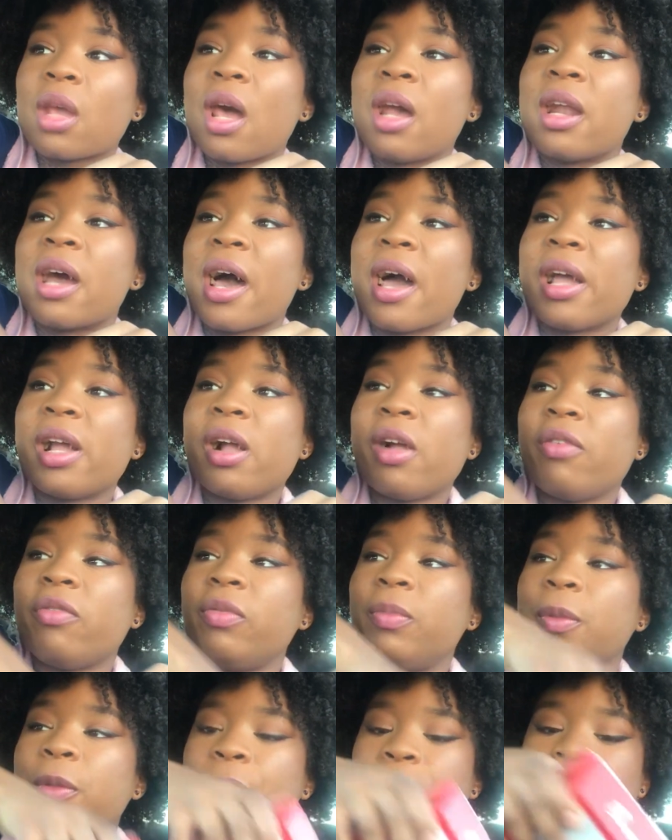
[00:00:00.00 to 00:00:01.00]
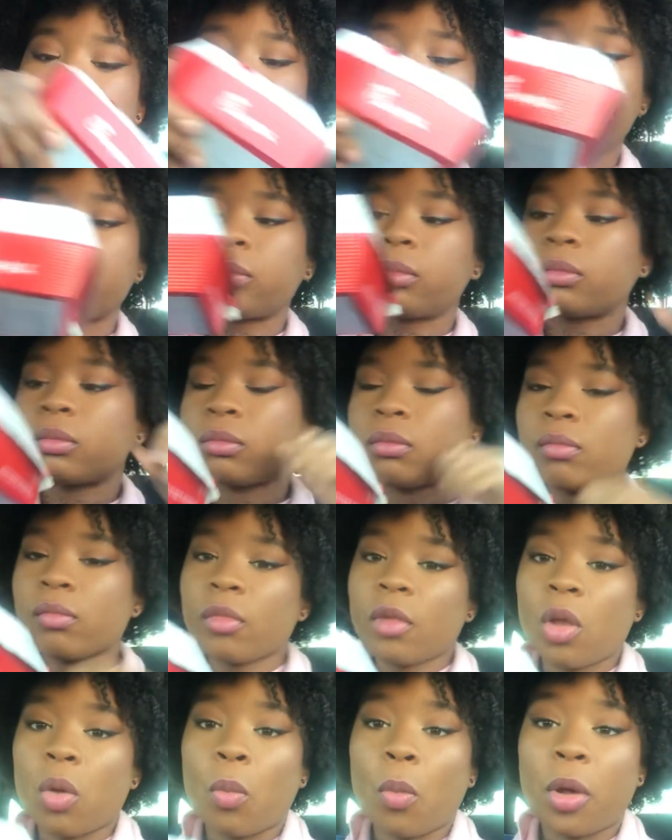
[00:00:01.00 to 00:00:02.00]
and I have been
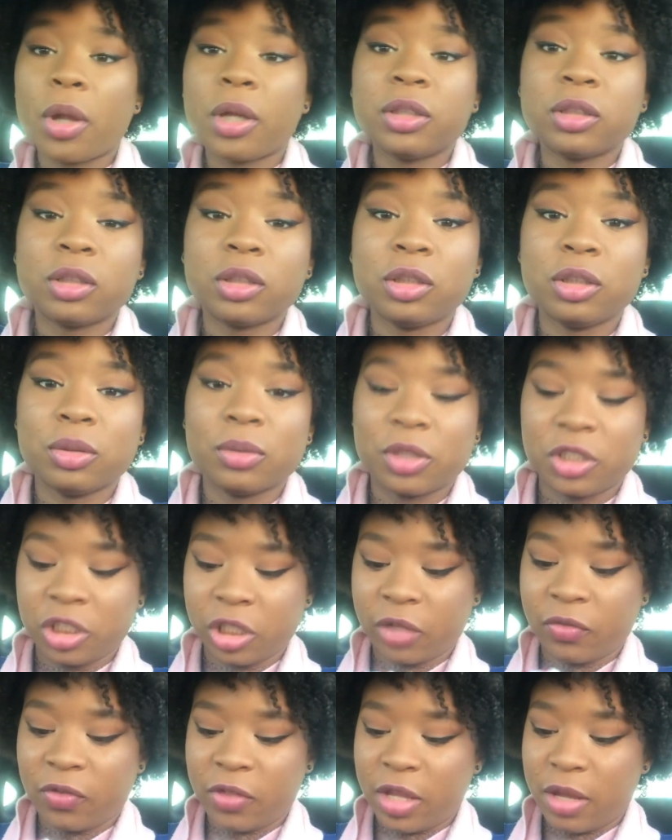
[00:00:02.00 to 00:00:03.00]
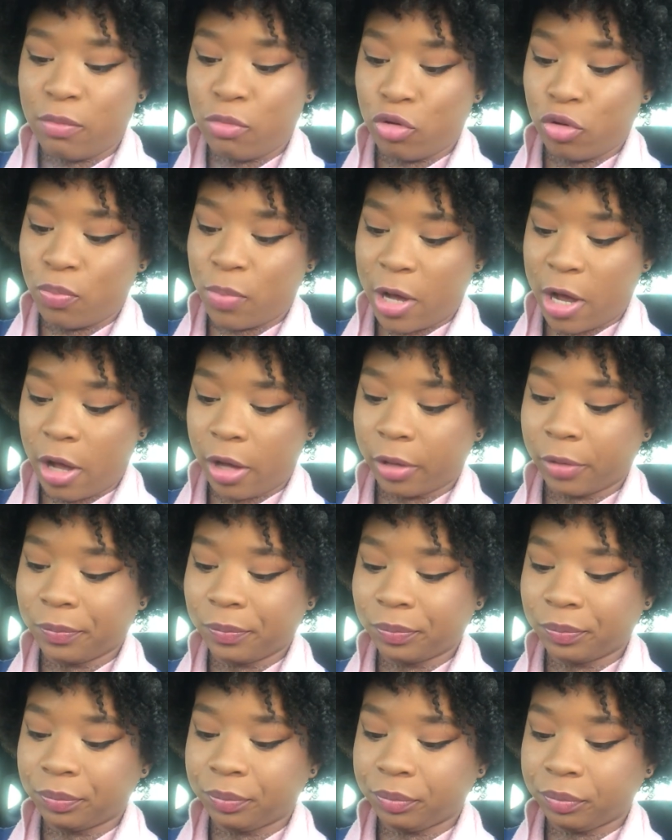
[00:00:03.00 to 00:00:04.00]
wanting to do a Chick-Fil-A mukbang
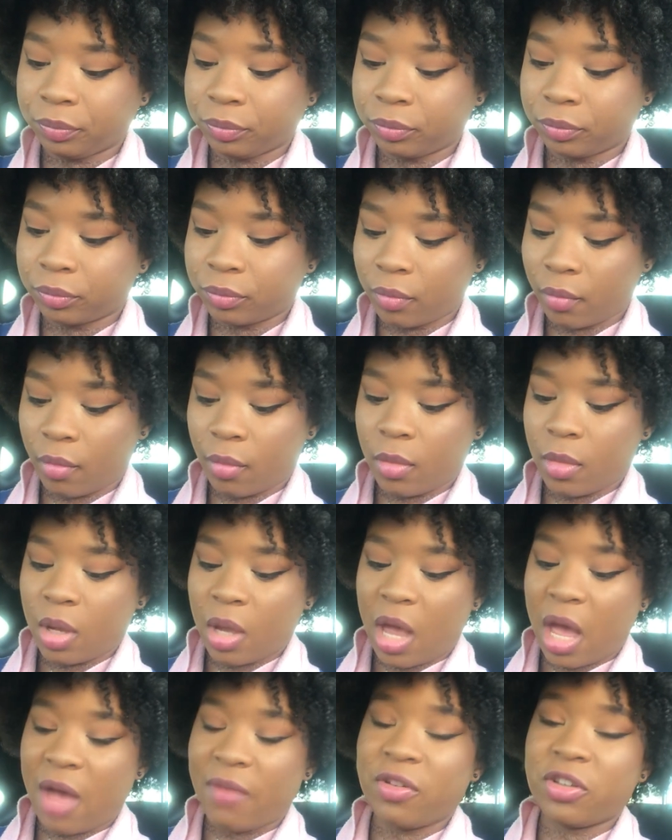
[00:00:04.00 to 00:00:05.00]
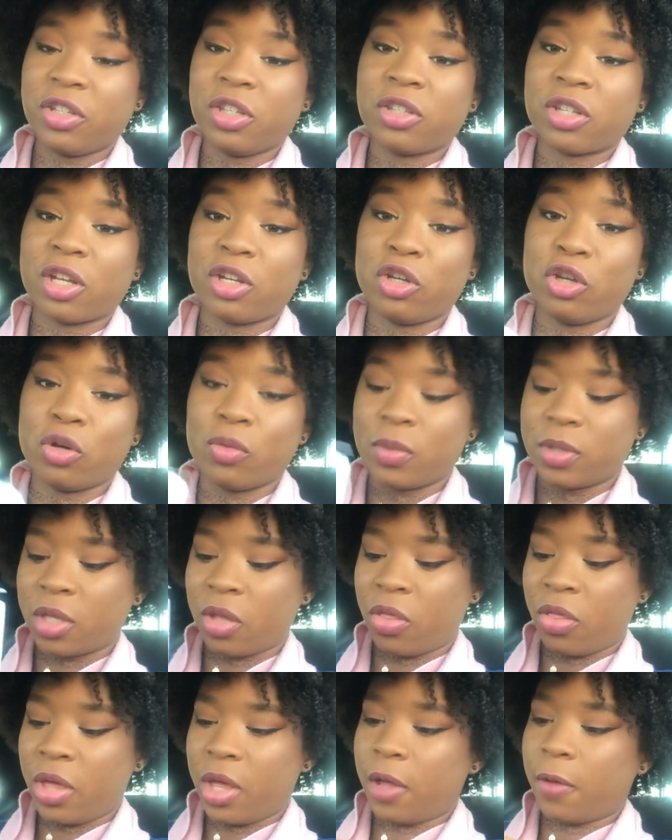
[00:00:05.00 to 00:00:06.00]
ever since I knew it was
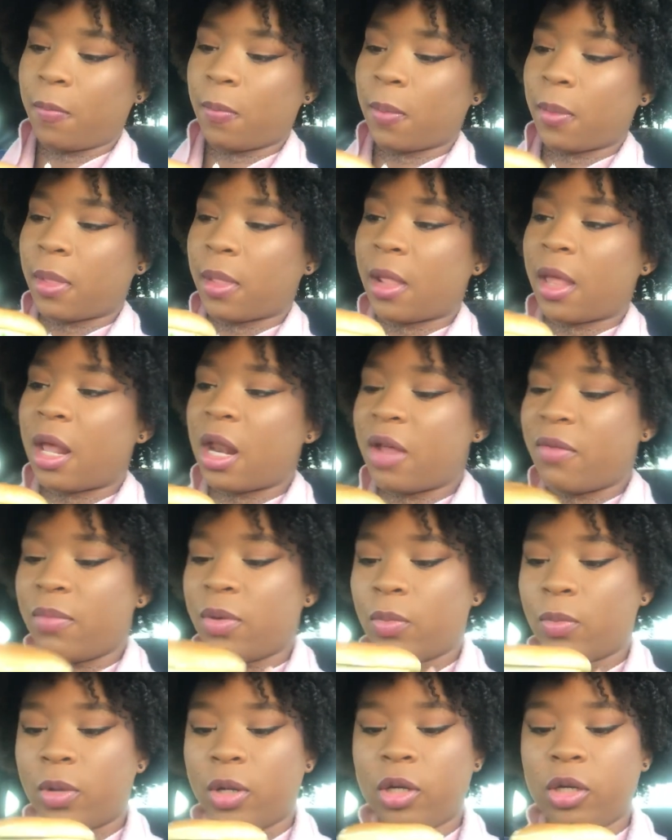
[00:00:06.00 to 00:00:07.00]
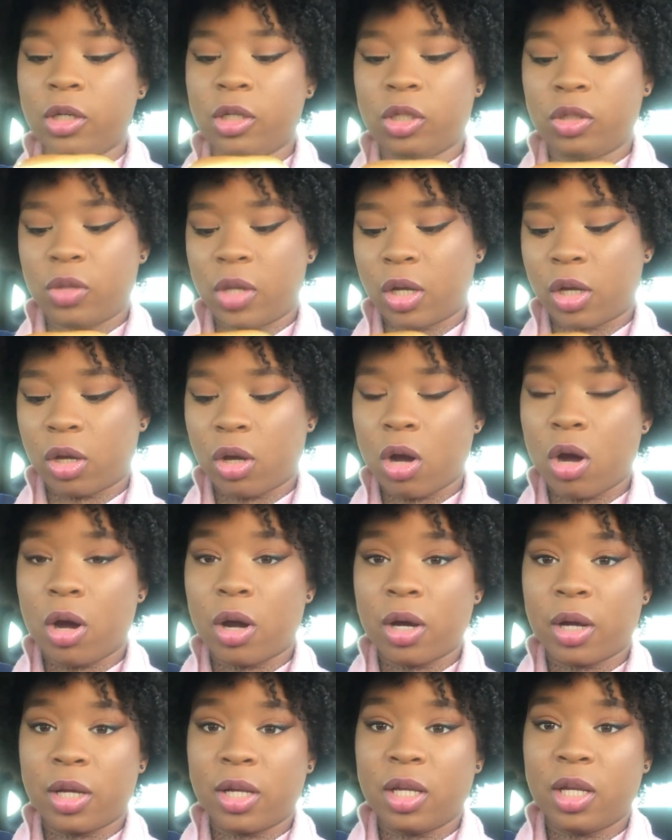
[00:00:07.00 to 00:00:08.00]
a thing. And I've been wanting to do like a
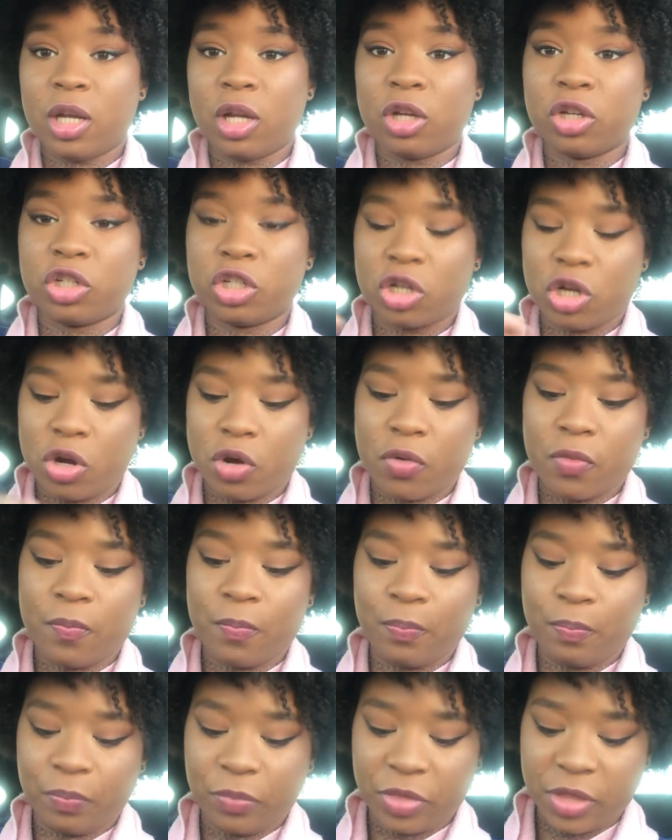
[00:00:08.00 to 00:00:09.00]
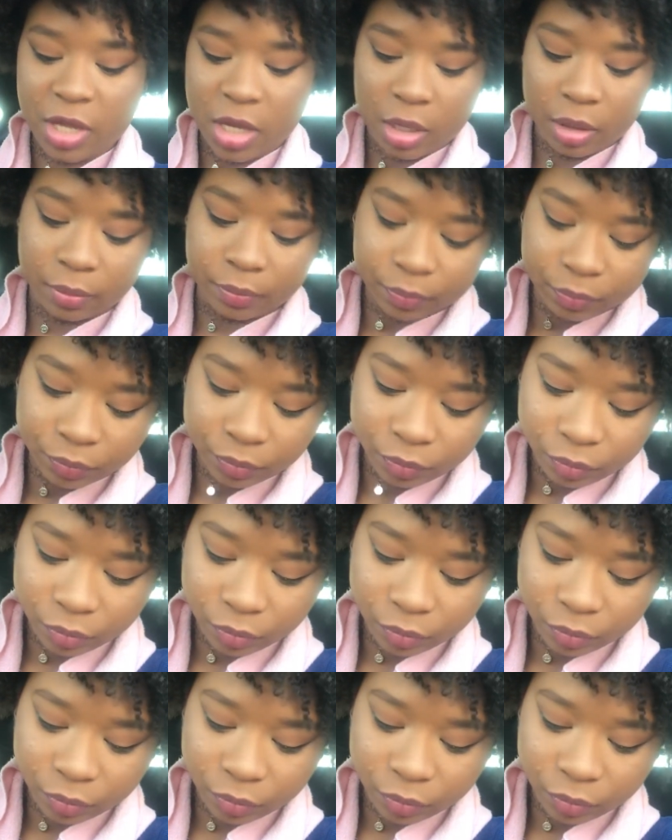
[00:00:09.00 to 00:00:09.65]
car eating show thing